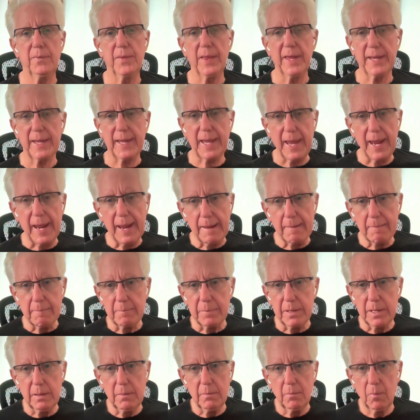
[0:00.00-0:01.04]
they can't
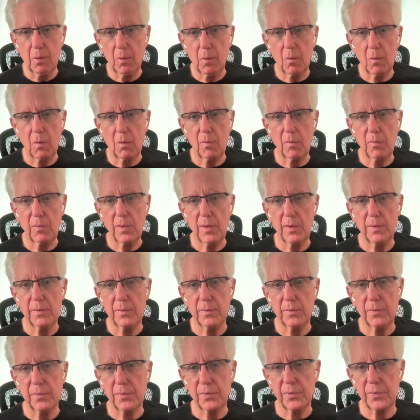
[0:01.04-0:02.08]
be more
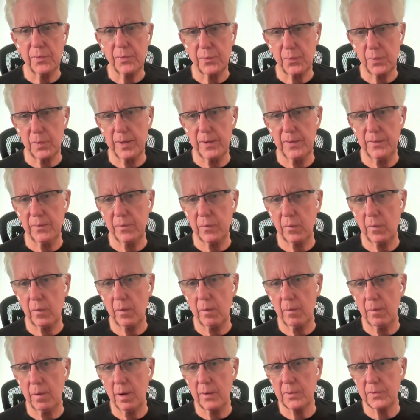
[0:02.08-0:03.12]
than 3 to 4
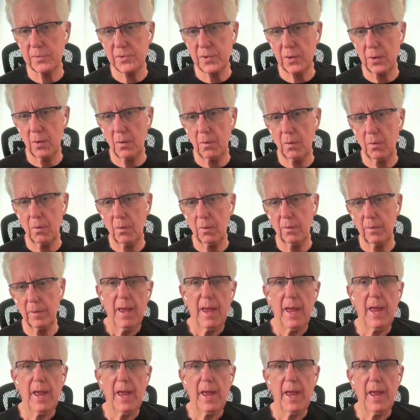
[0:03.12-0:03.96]
months old.